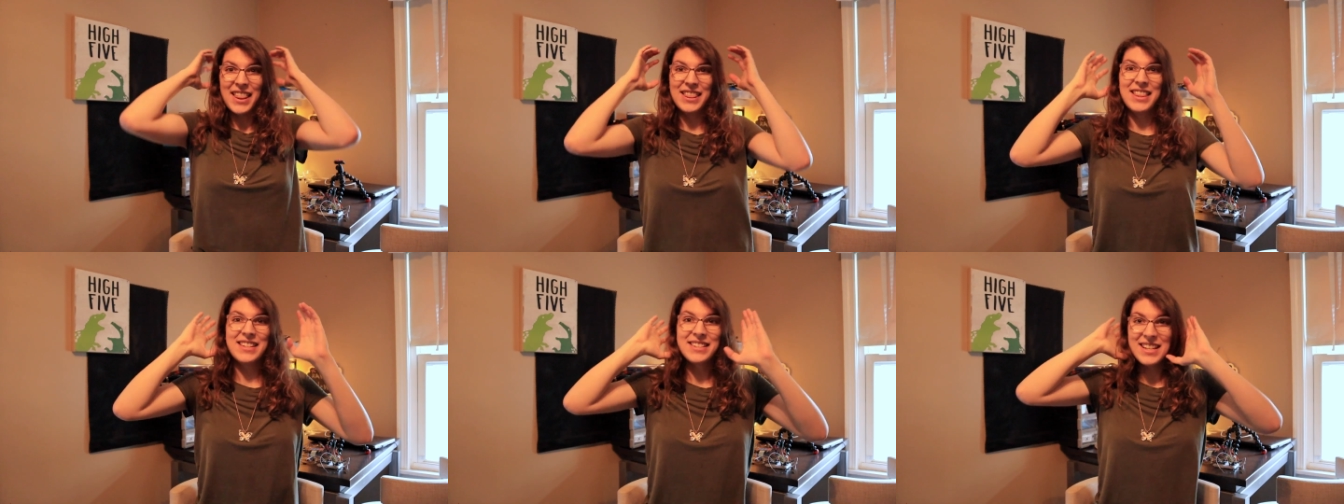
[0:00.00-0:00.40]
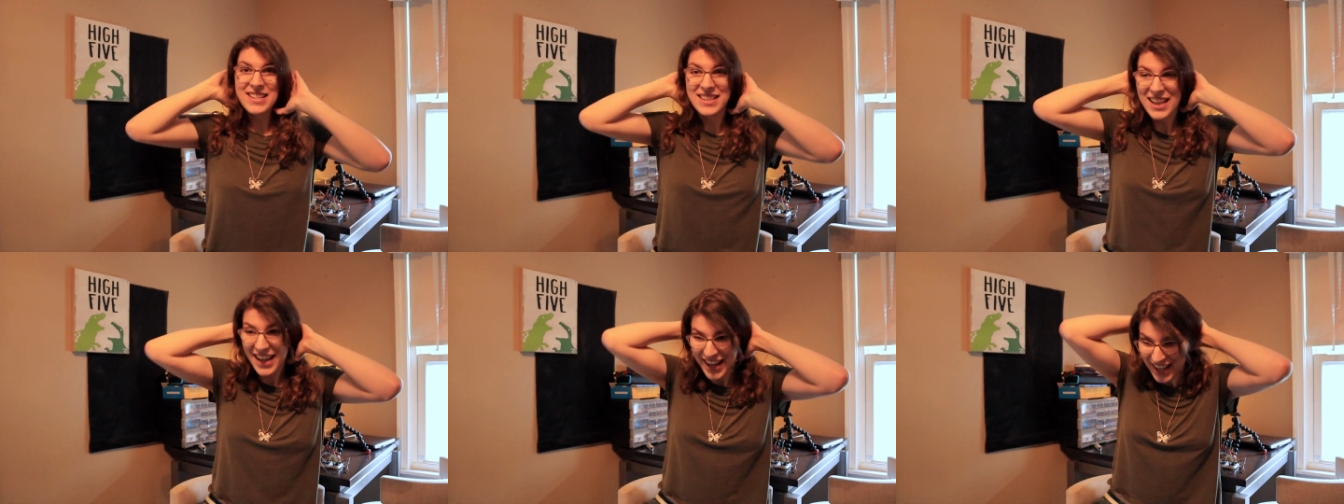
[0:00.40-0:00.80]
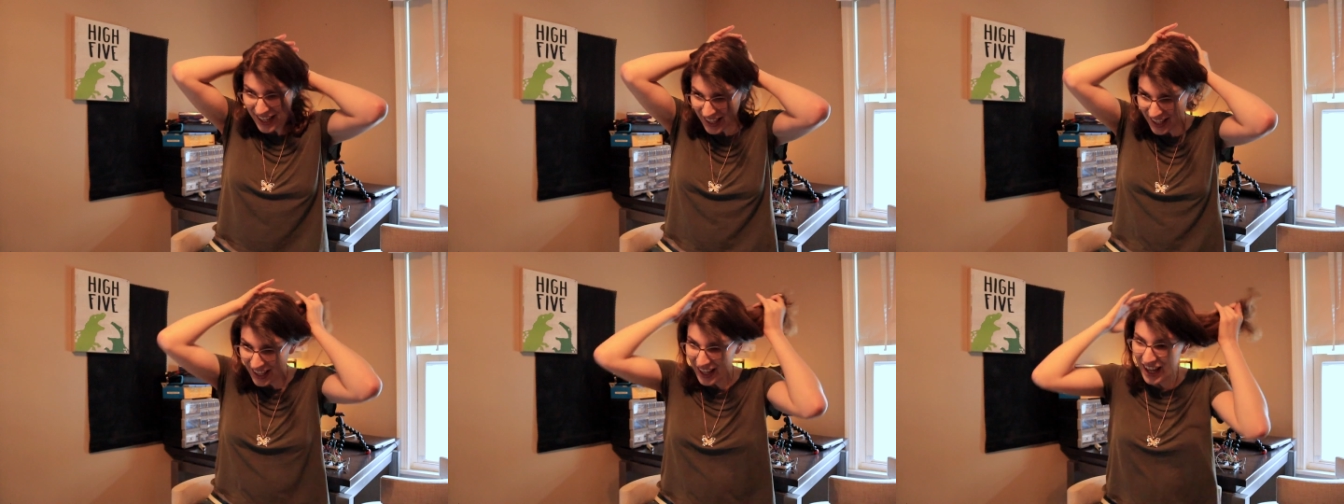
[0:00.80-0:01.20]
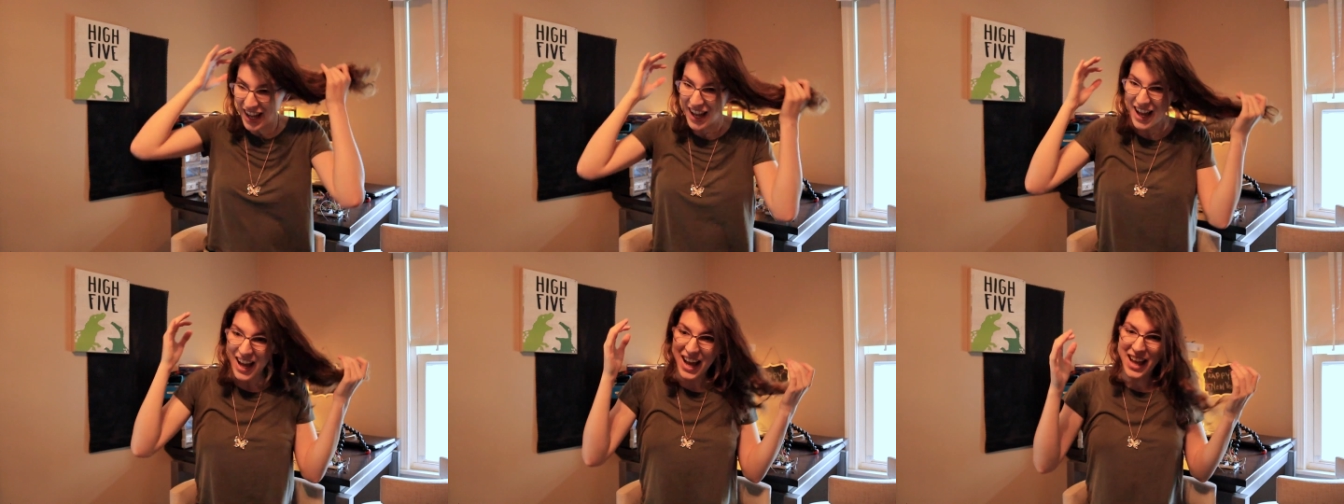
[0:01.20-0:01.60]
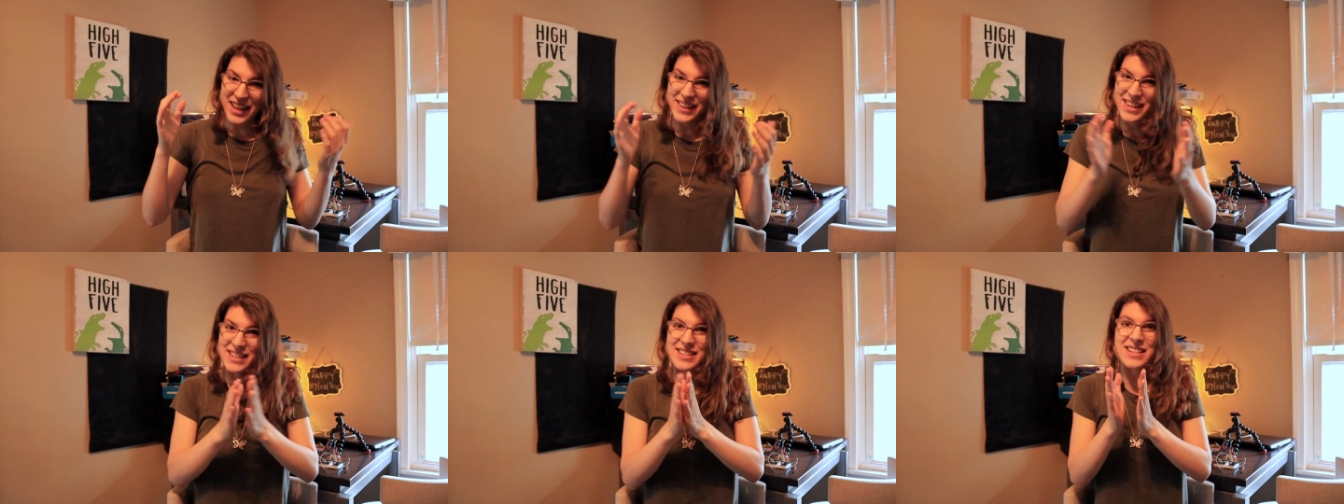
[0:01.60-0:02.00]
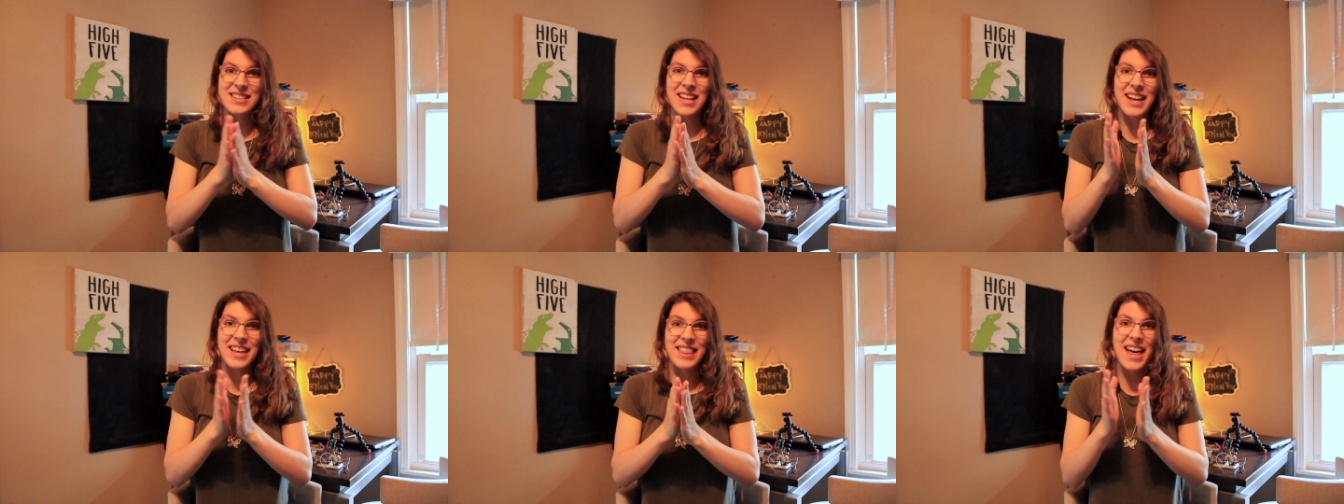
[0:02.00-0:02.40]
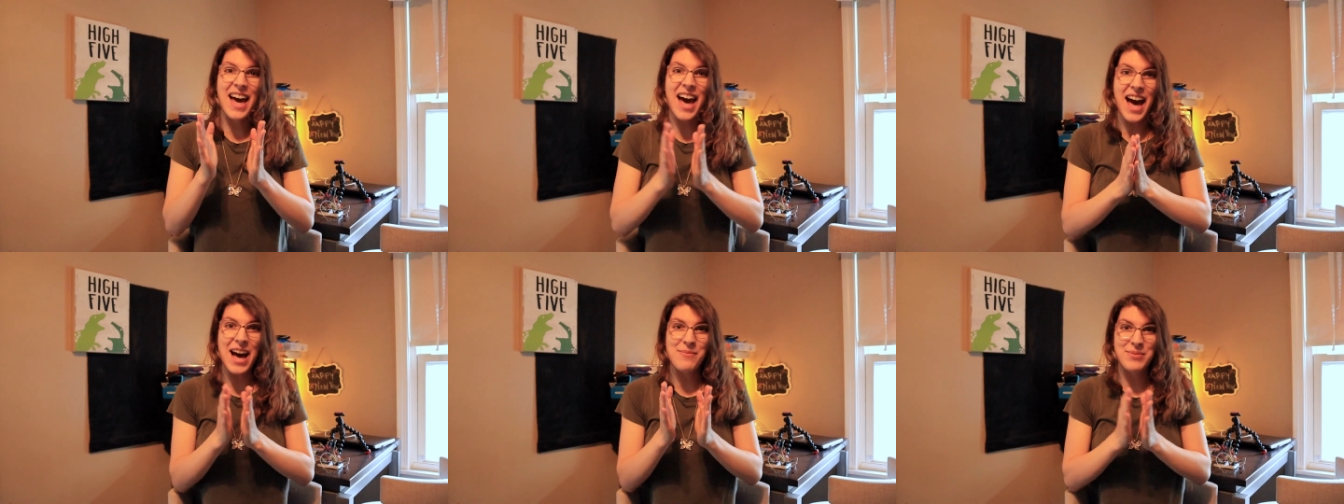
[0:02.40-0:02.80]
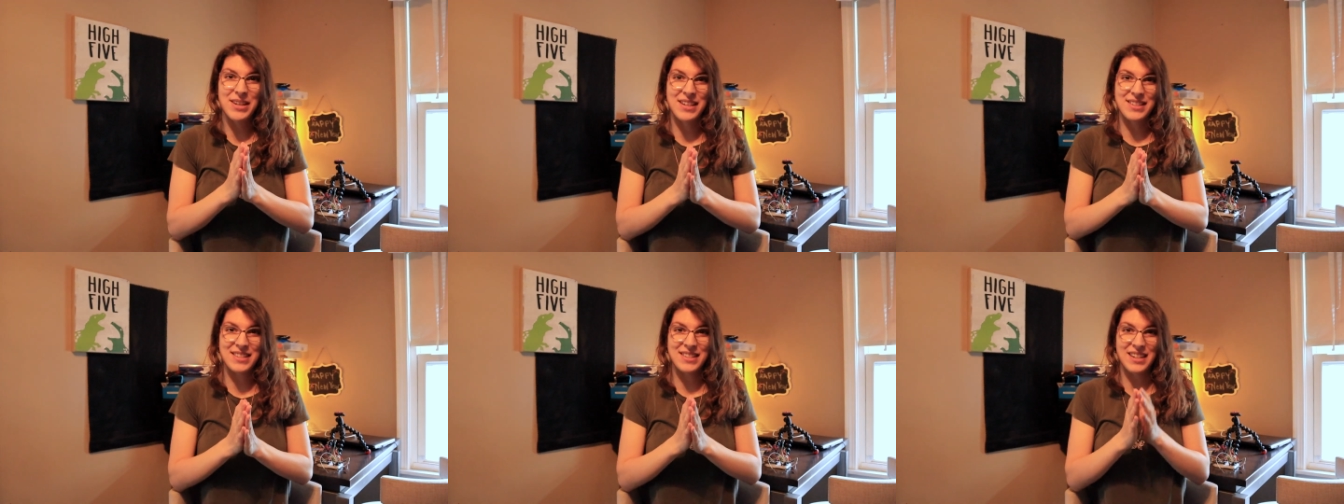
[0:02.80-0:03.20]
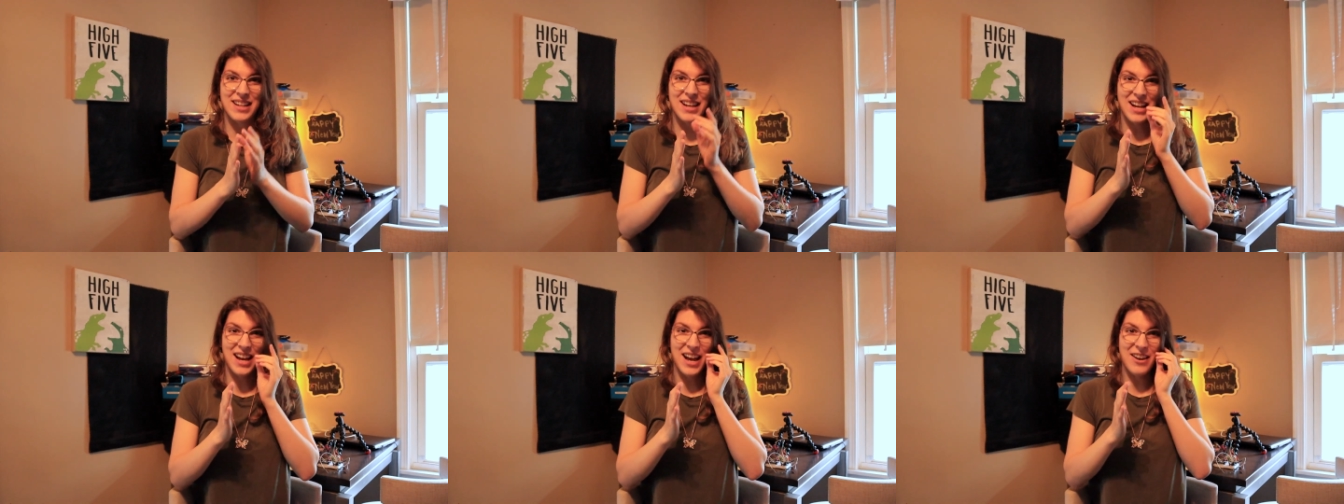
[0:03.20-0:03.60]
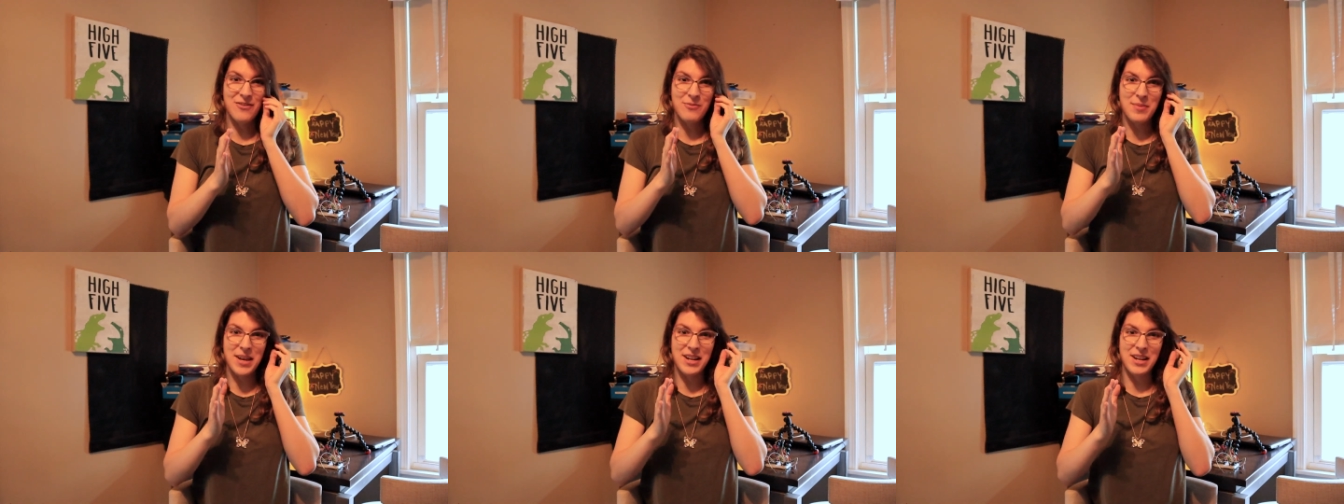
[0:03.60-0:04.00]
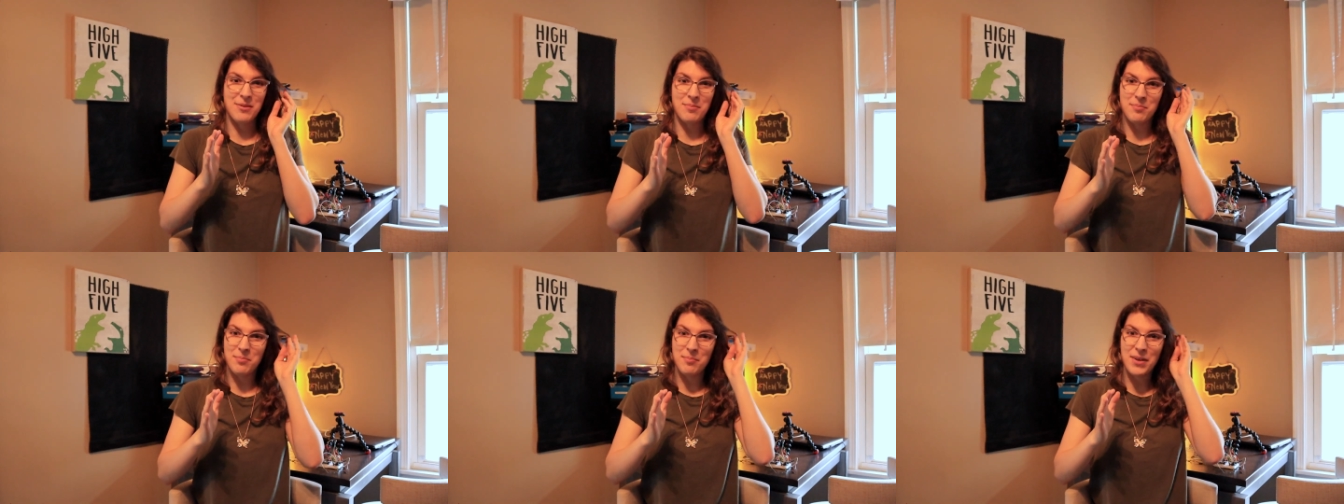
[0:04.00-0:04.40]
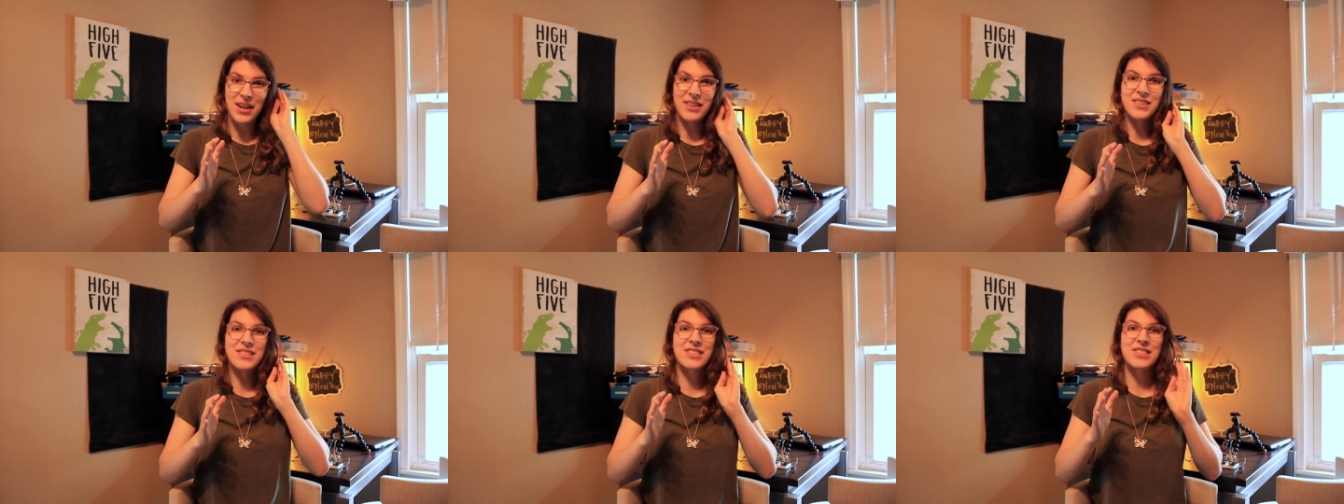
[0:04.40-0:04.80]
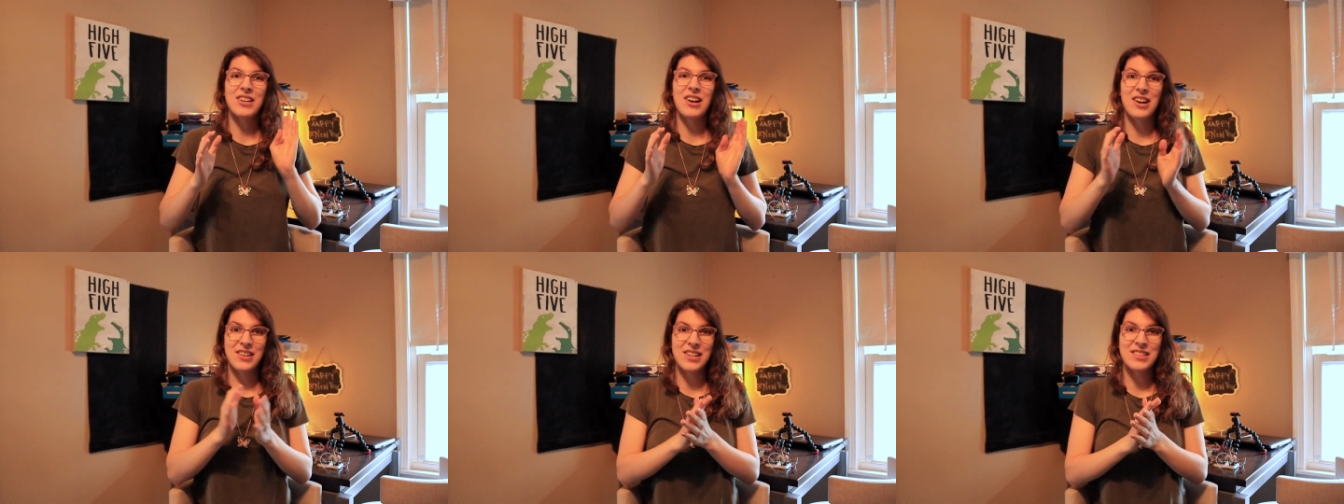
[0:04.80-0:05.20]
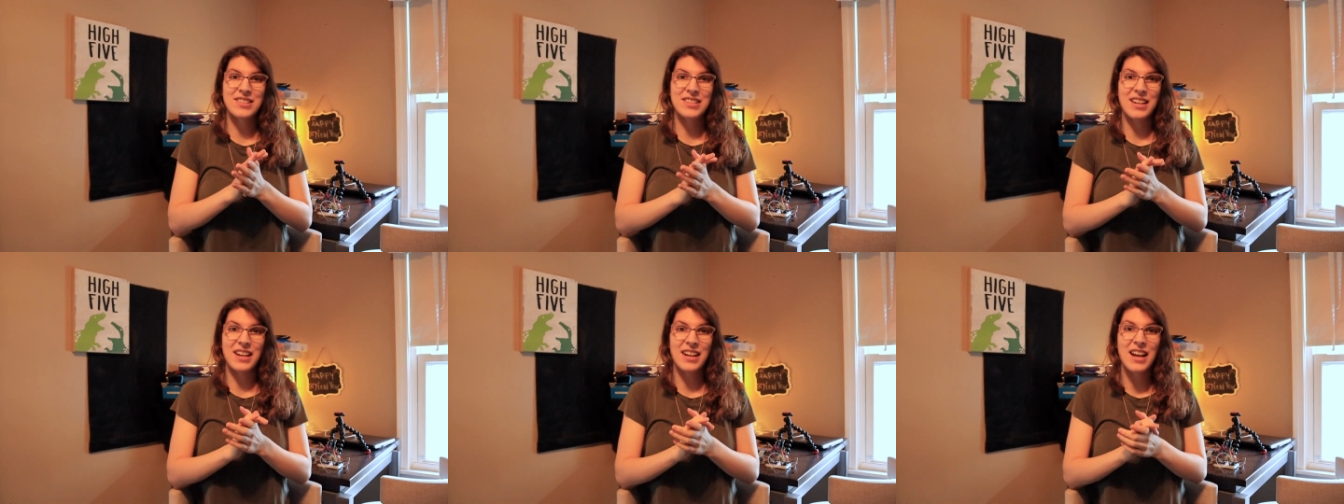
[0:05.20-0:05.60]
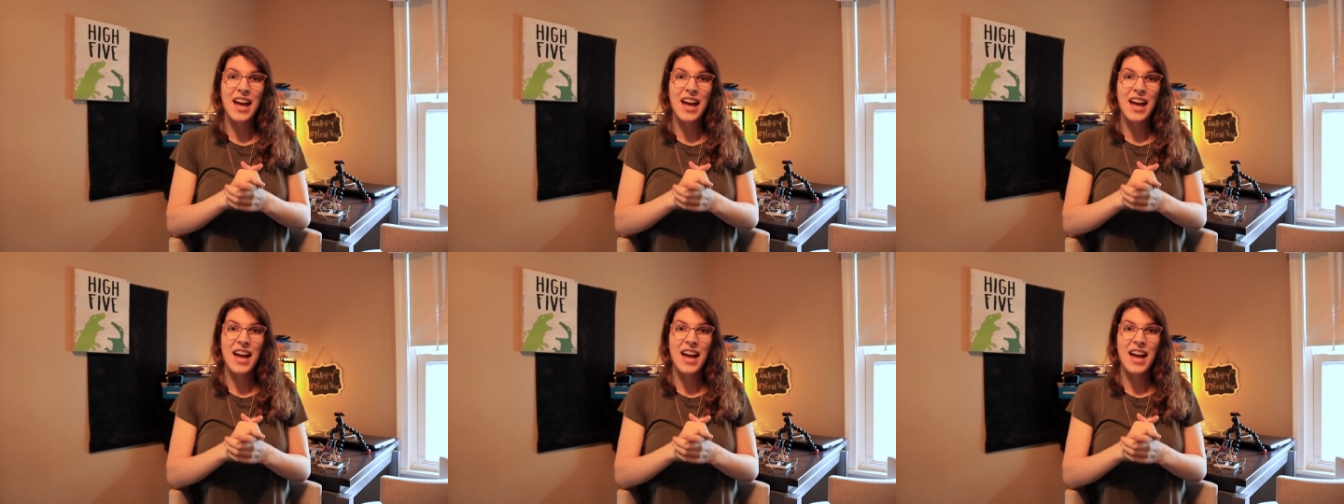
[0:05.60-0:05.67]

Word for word: This is like, this is like the happiest I've been in months, honestly.